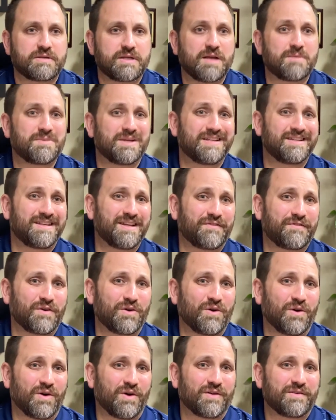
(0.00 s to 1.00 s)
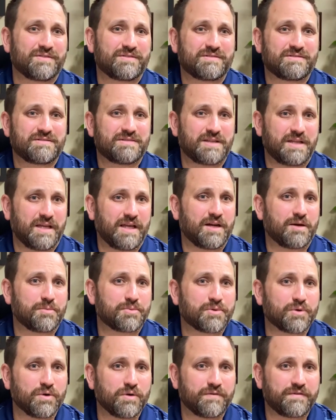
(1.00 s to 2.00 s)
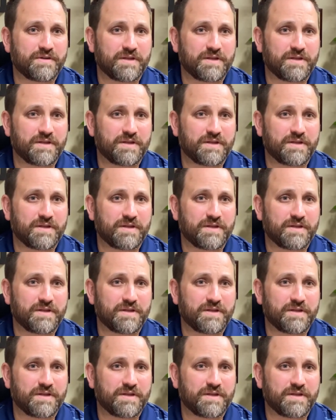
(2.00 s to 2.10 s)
can be difficult to get approved